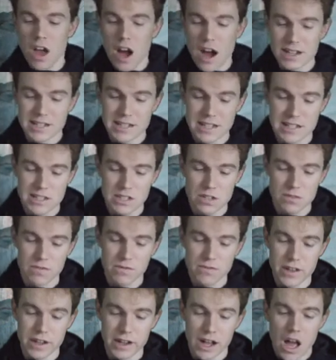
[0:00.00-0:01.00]
I did
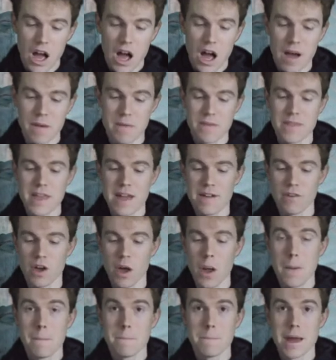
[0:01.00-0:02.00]
something I
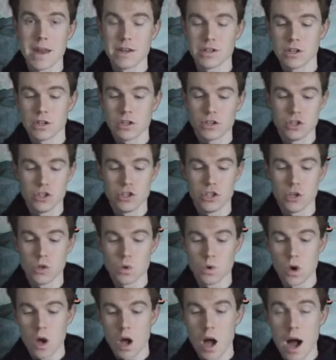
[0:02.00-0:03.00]
never meant to
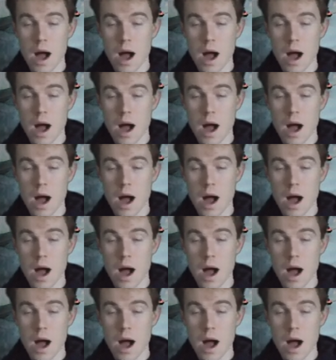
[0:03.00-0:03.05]
do.